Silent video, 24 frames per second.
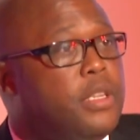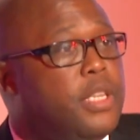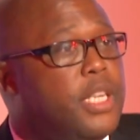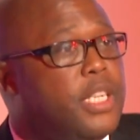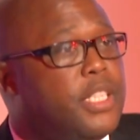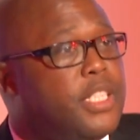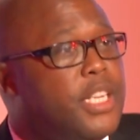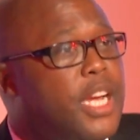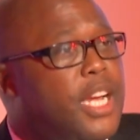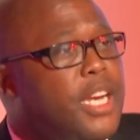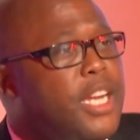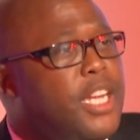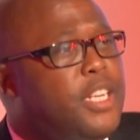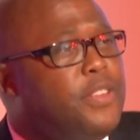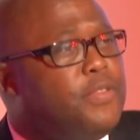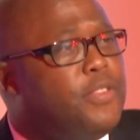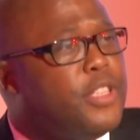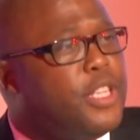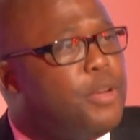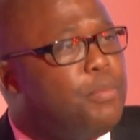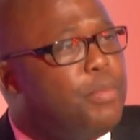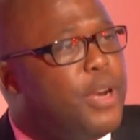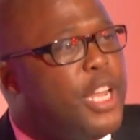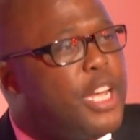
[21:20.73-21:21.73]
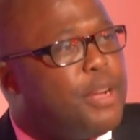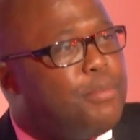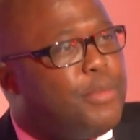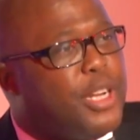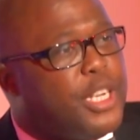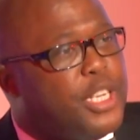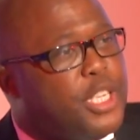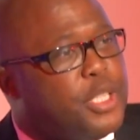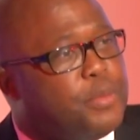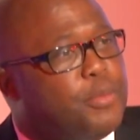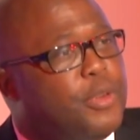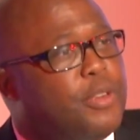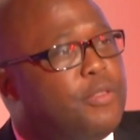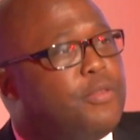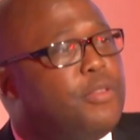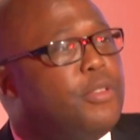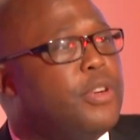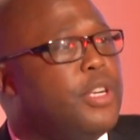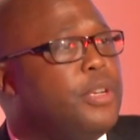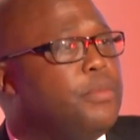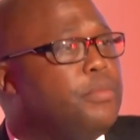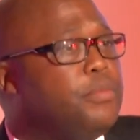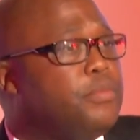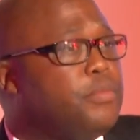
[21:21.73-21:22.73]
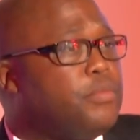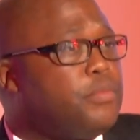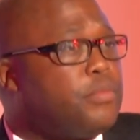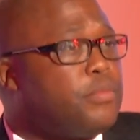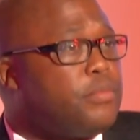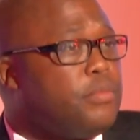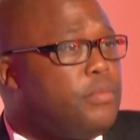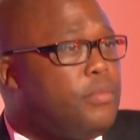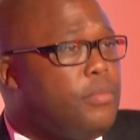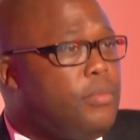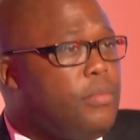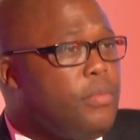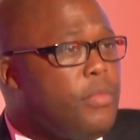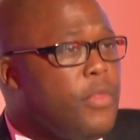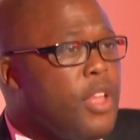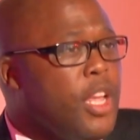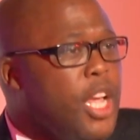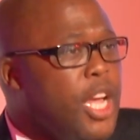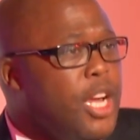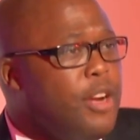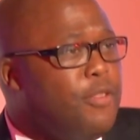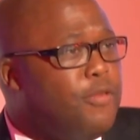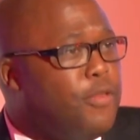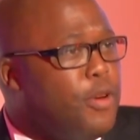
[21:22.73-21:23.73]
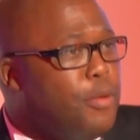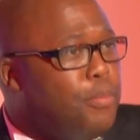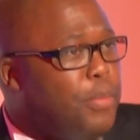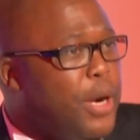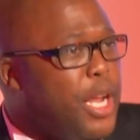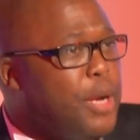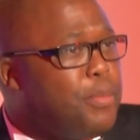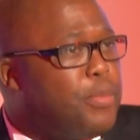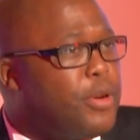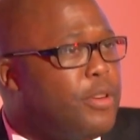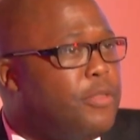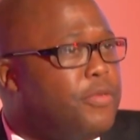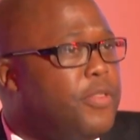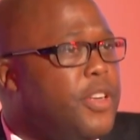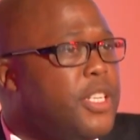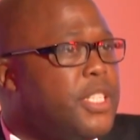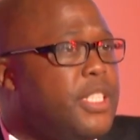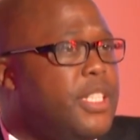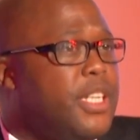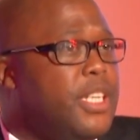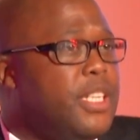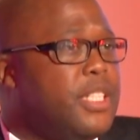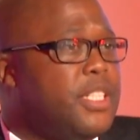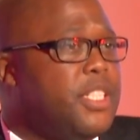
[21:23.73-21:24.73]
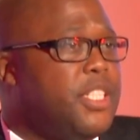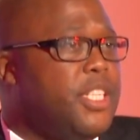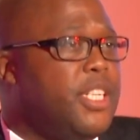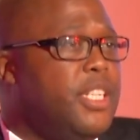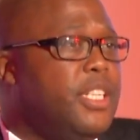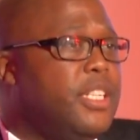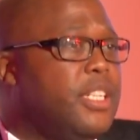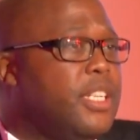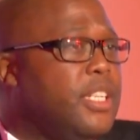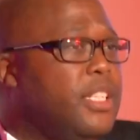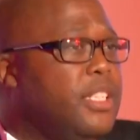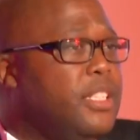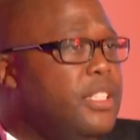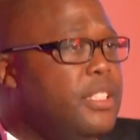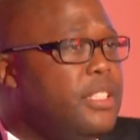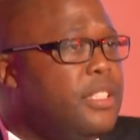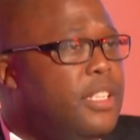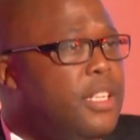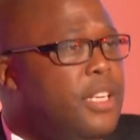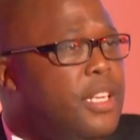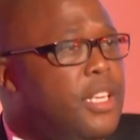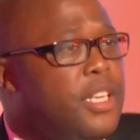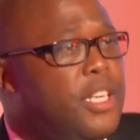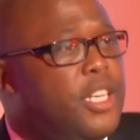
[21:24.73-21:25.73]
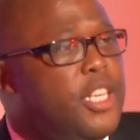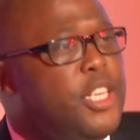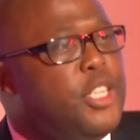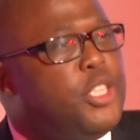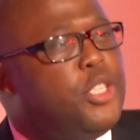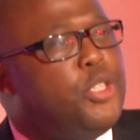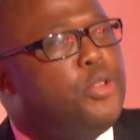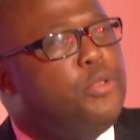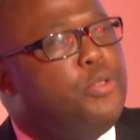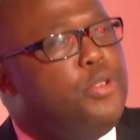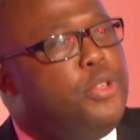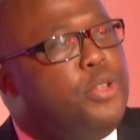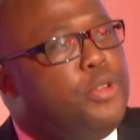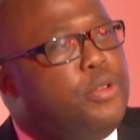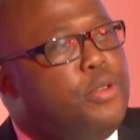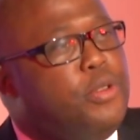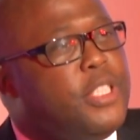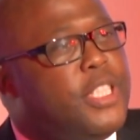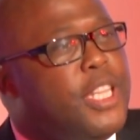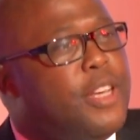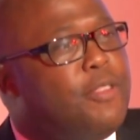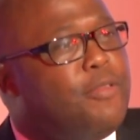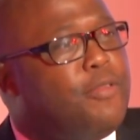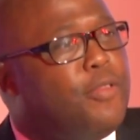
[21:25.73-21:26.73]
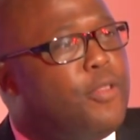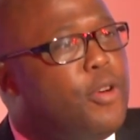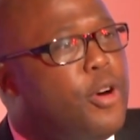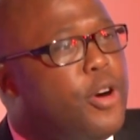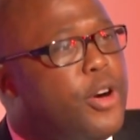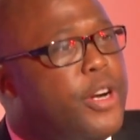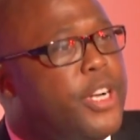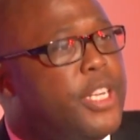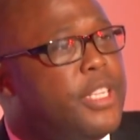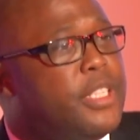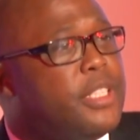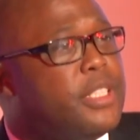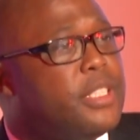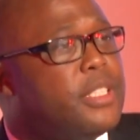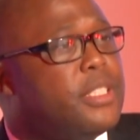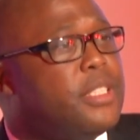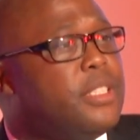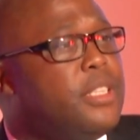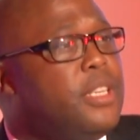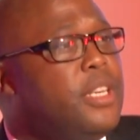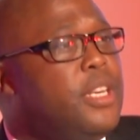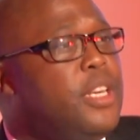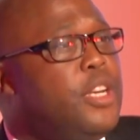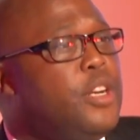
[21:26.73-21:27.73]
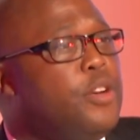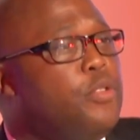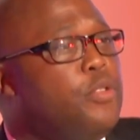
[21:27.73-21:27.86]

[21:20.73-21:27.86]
The challenge for the Black Management Forum and for Black professionals generally is to use the voice